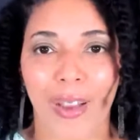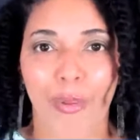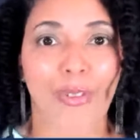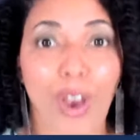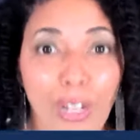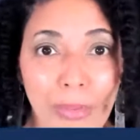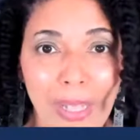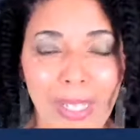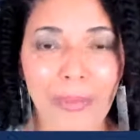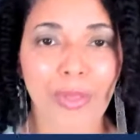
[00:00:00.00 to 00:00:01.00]
we talked
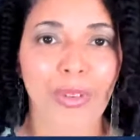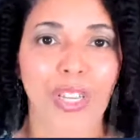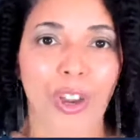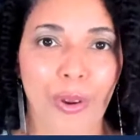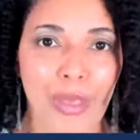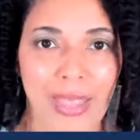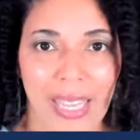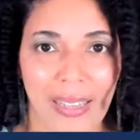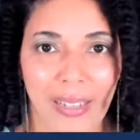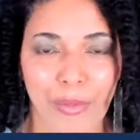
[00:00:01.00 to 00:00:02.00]
about some of the reoccurring things.